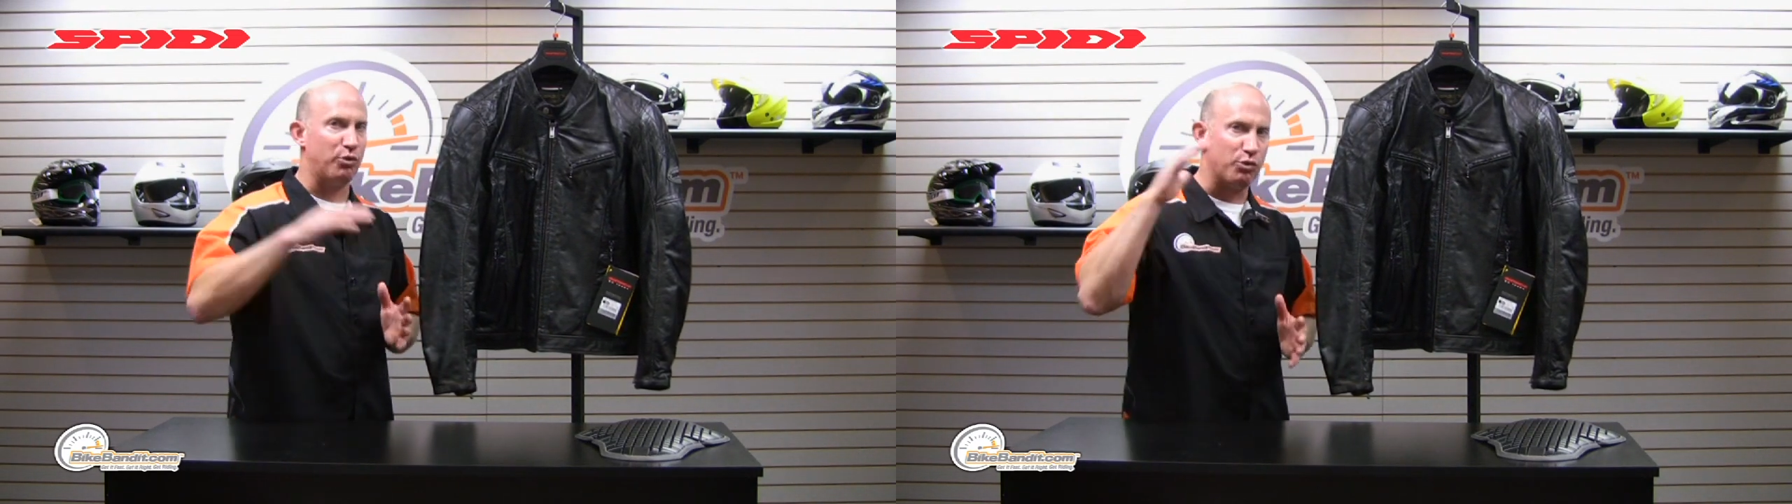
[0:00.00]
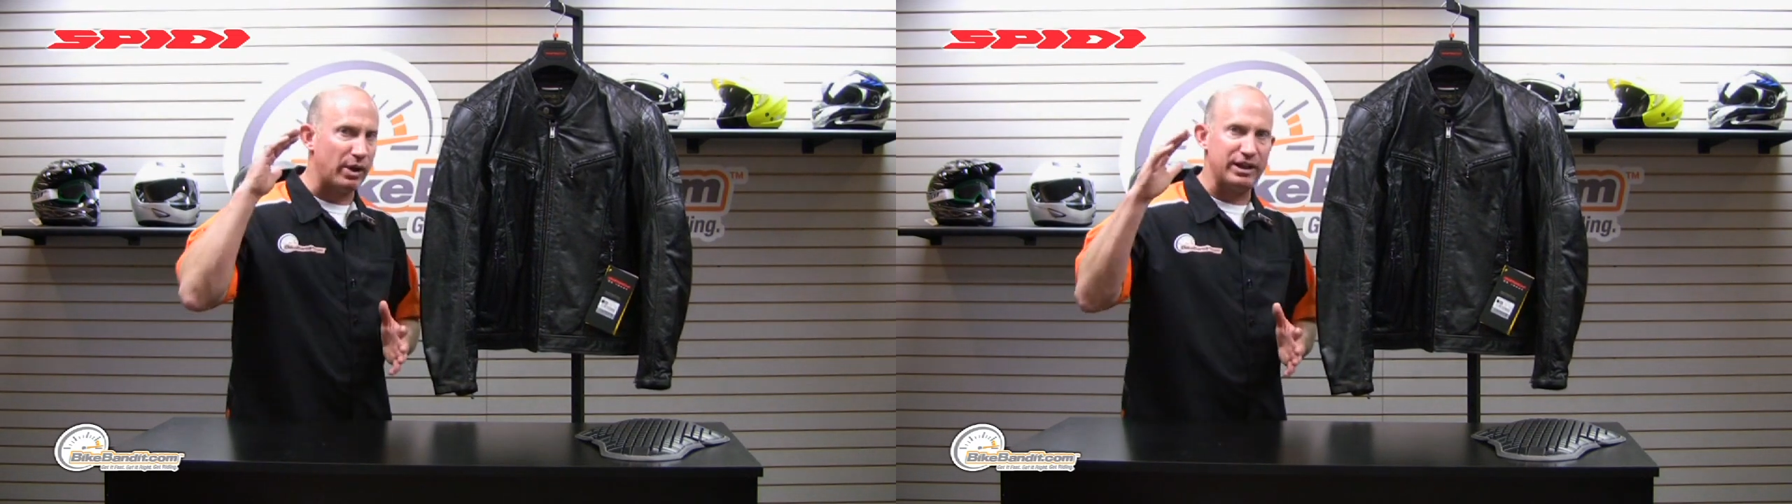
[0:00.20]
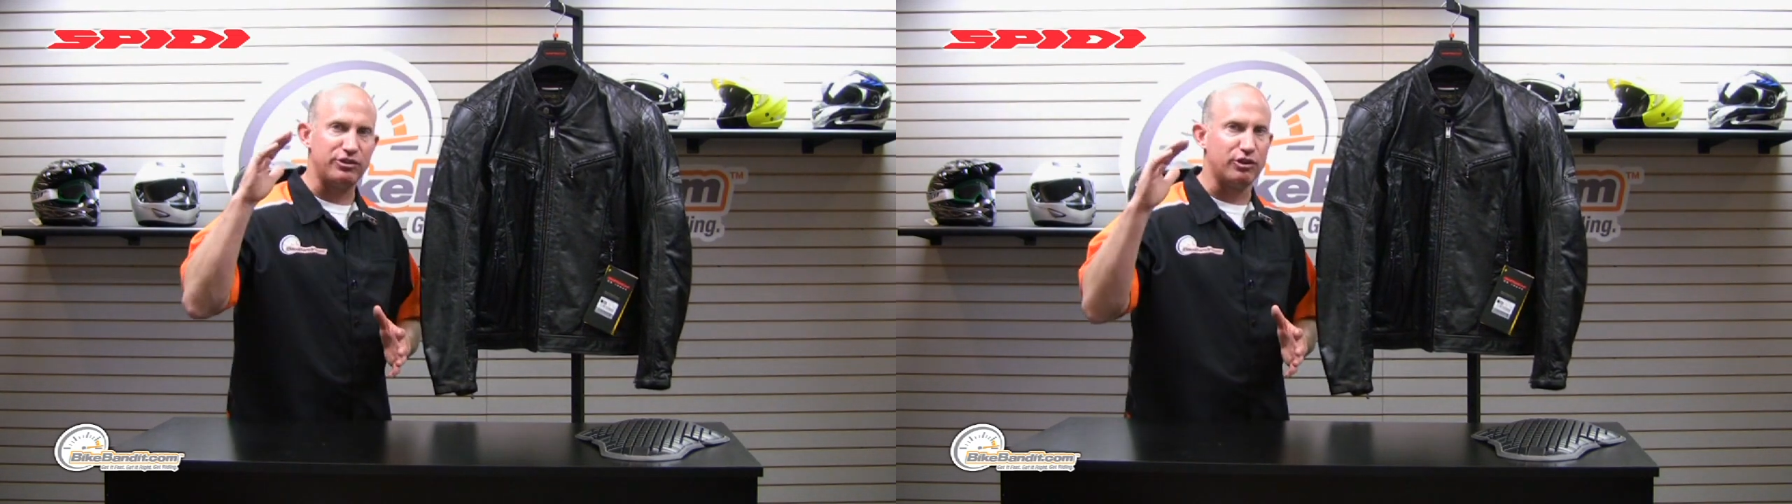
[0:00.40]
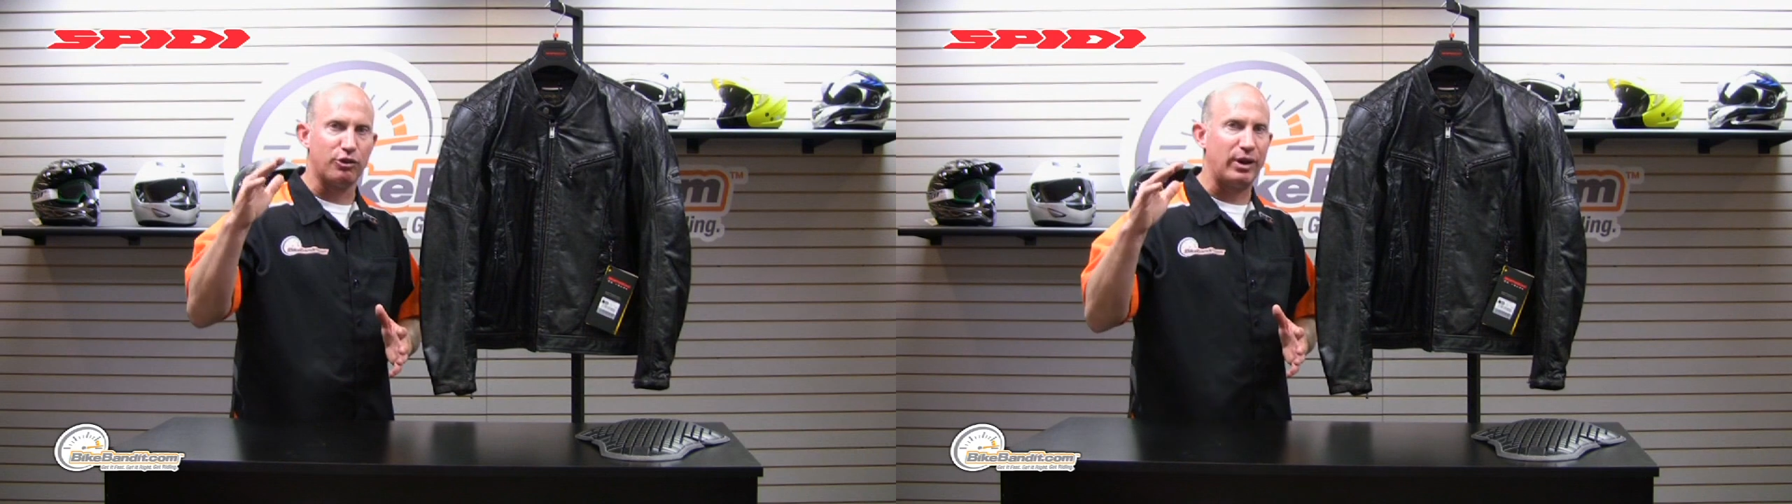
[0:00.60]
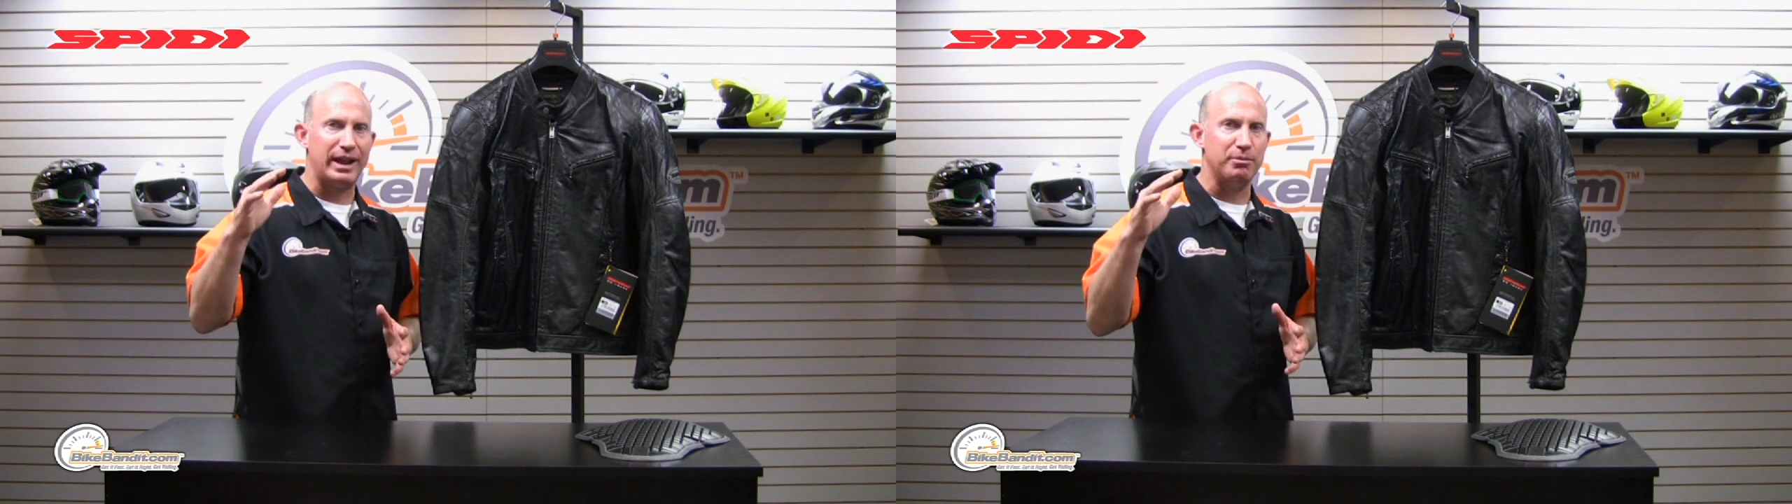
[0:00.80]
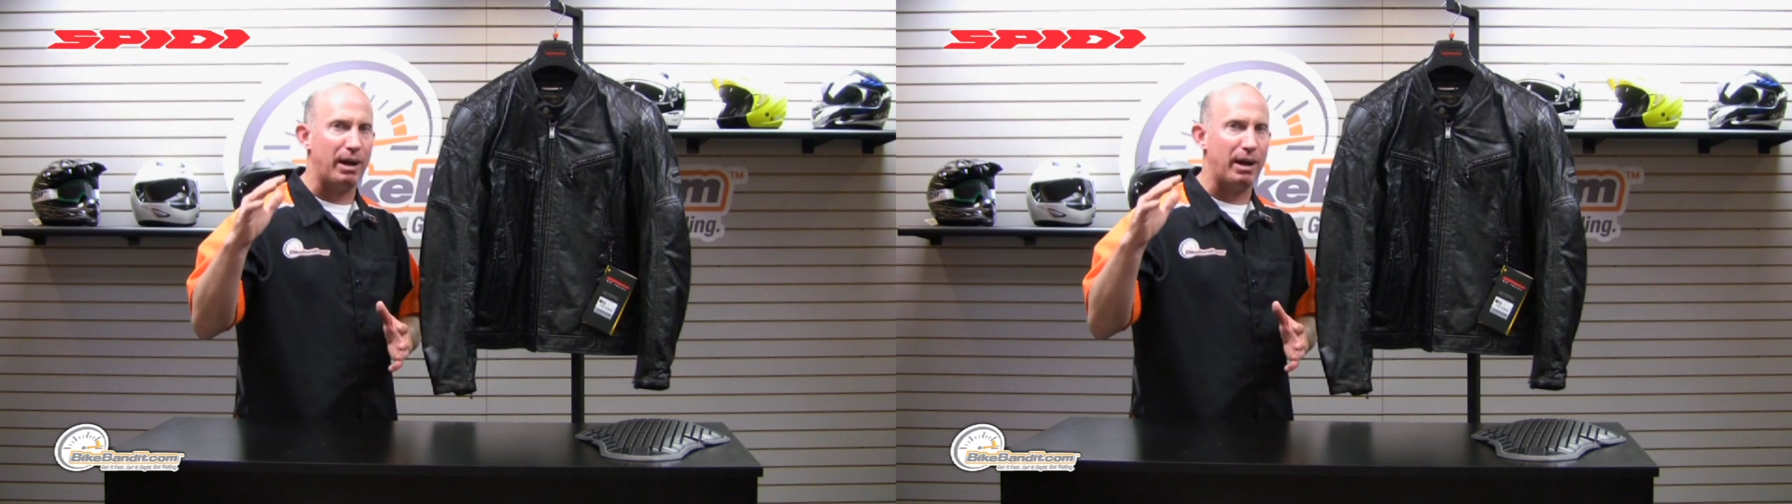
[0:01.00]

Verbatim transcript: race grade